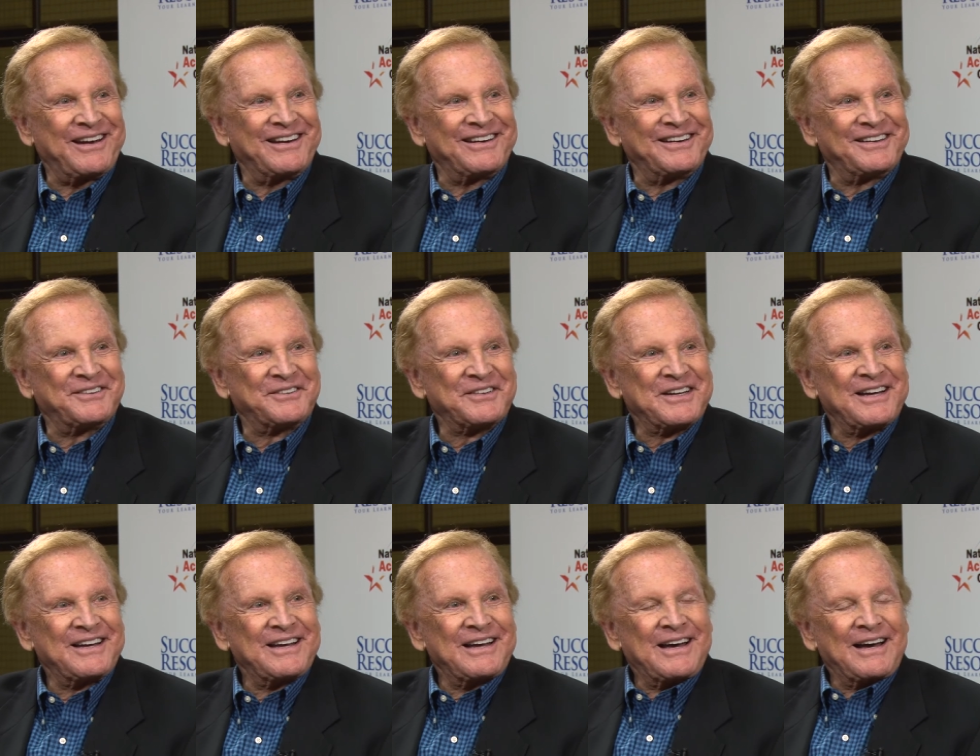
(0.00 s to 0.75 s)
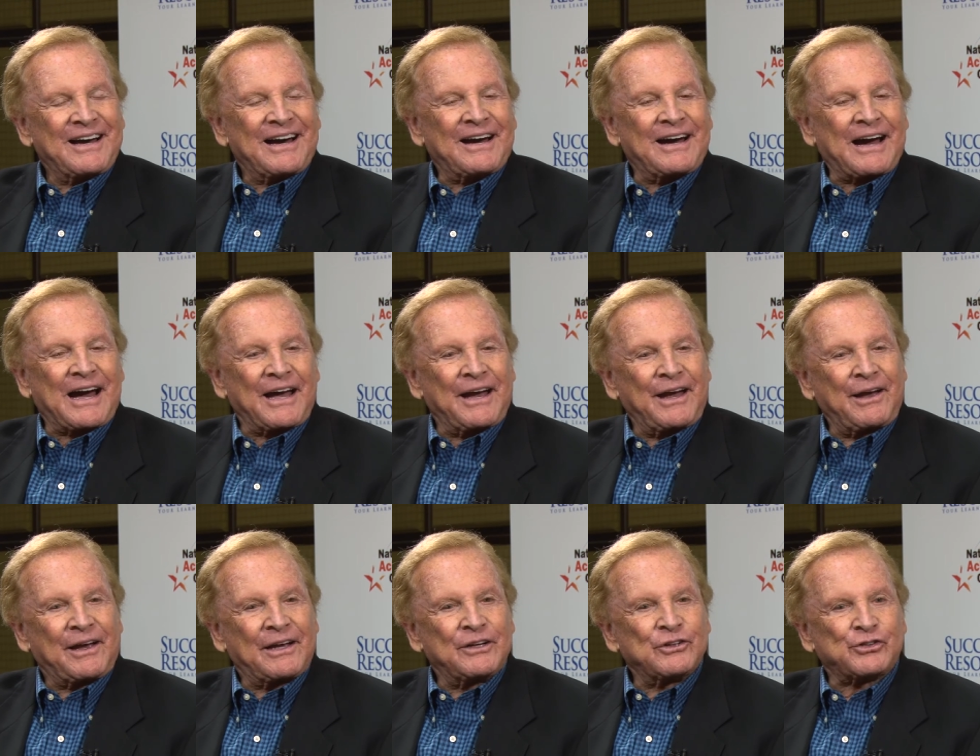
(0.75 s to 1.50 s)
Uh,
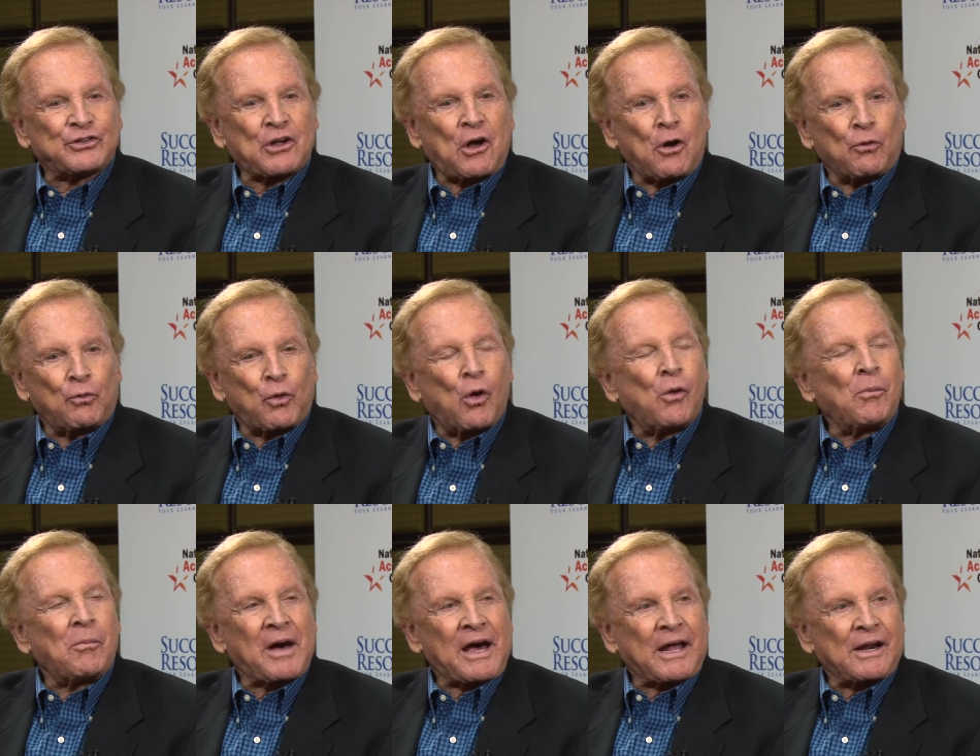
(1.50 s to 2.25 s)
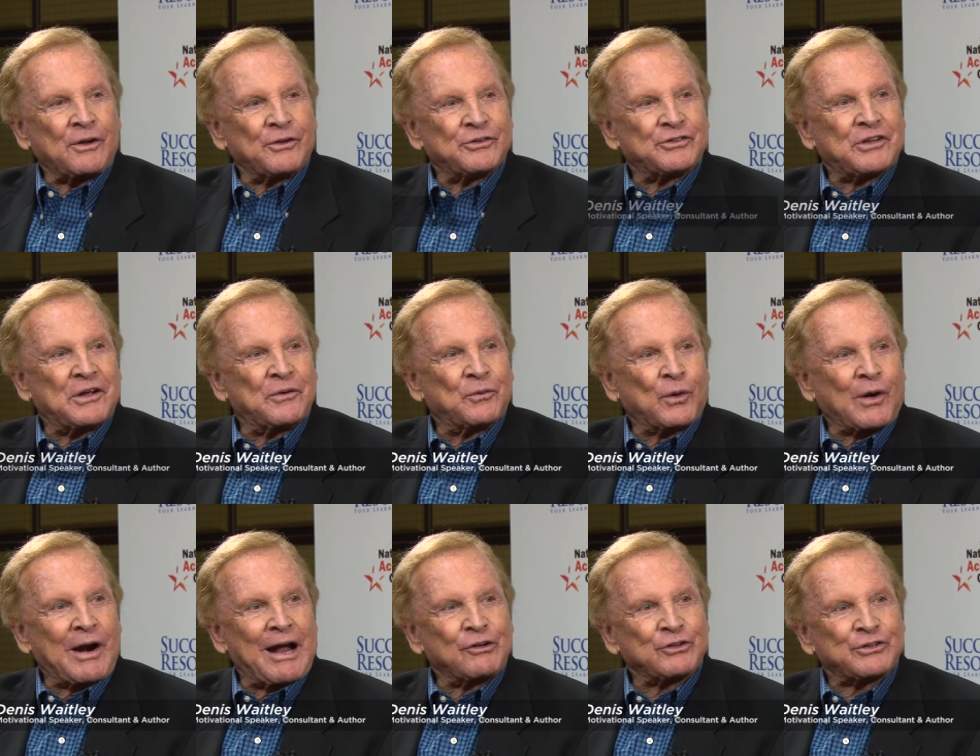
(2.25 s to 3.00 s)
I saw role models that
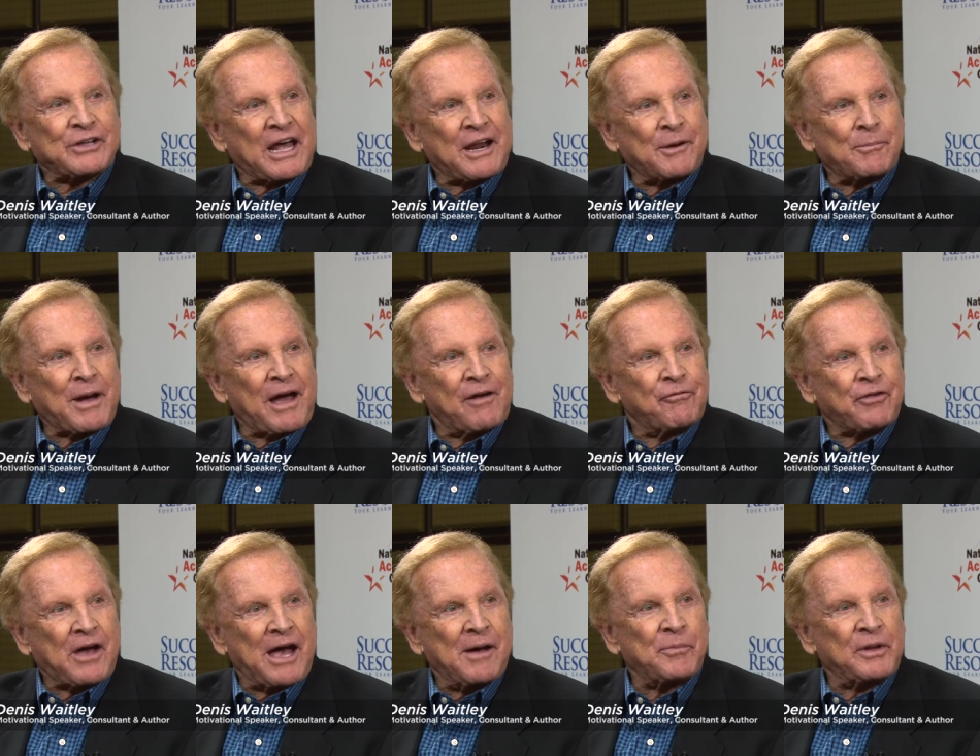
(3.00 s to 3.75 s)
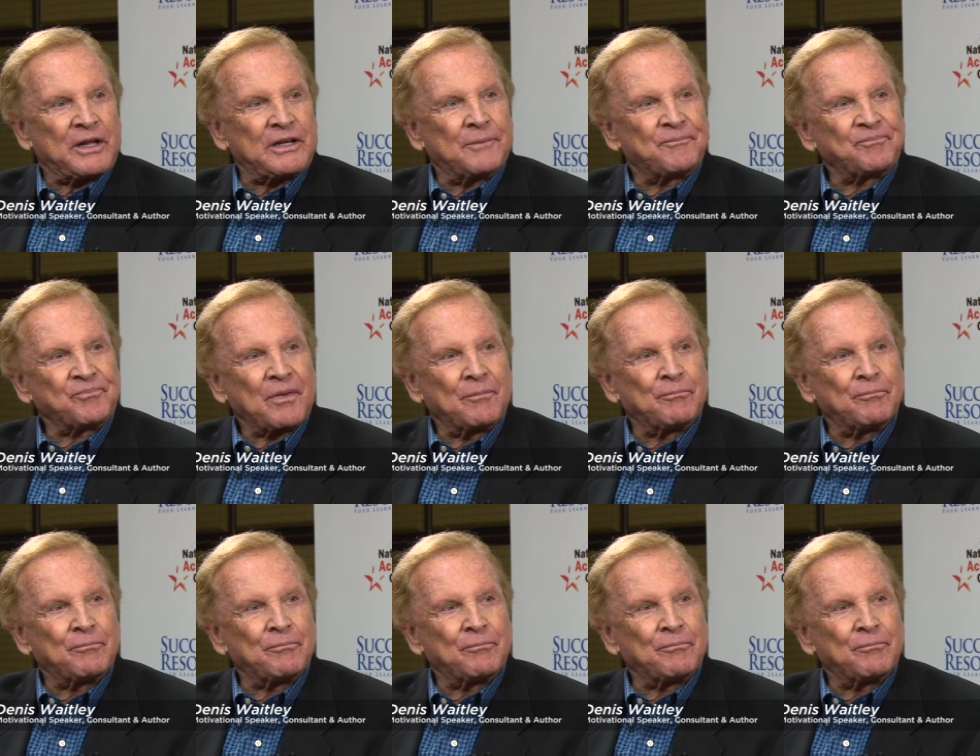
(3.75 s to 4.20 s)
were outside of my family.